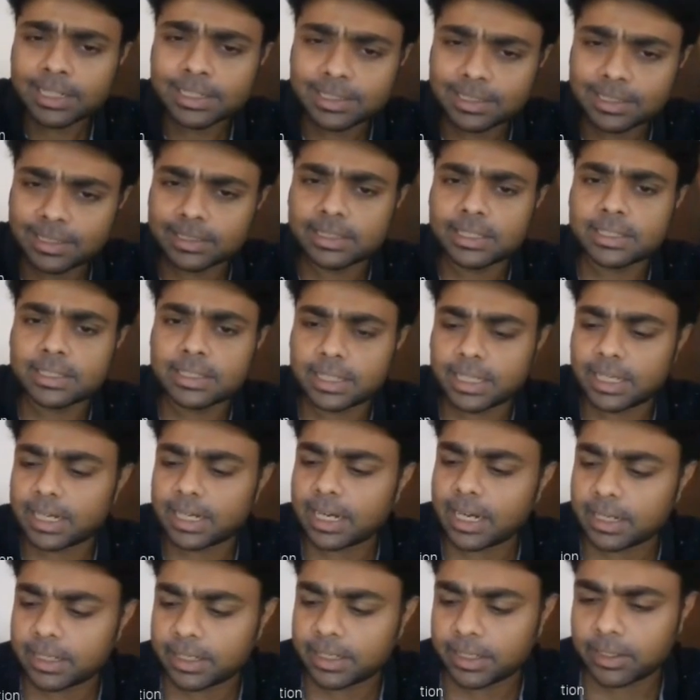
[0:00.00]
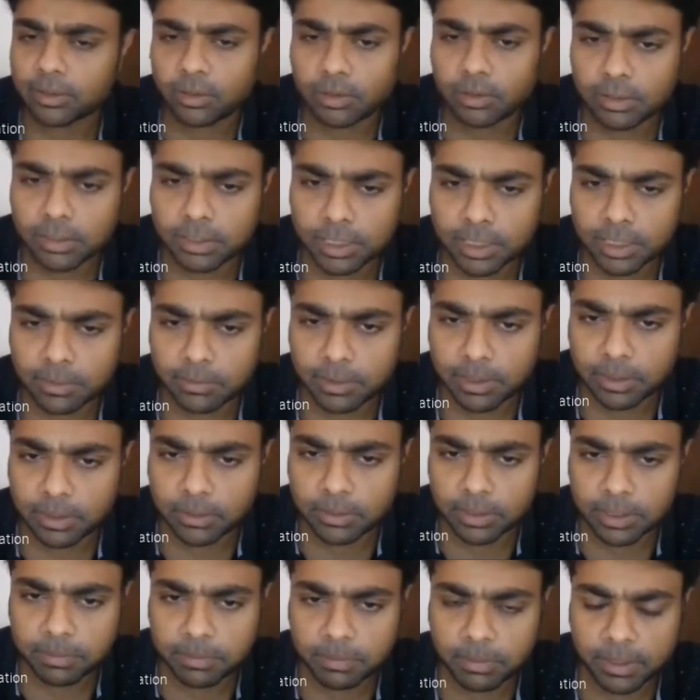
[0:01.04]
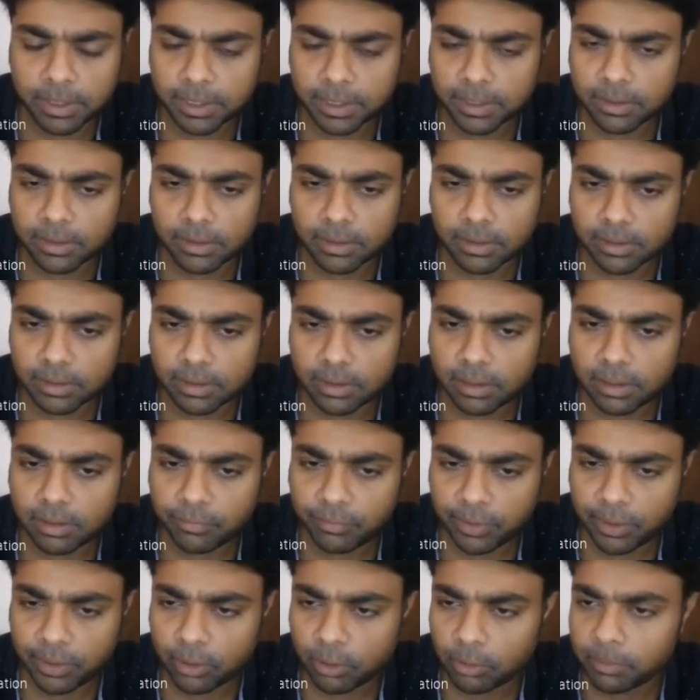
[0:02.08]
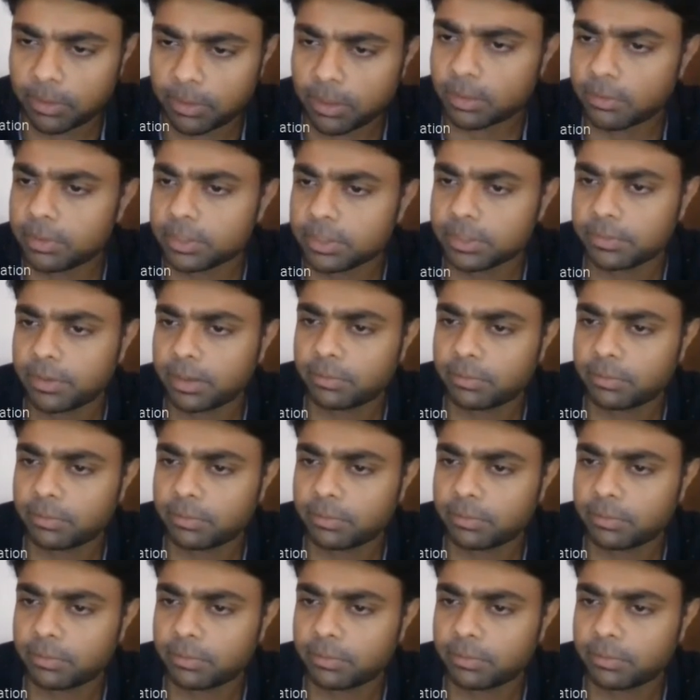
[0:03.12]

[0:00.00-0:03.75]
And this is erratic consequent to this particular phenomenon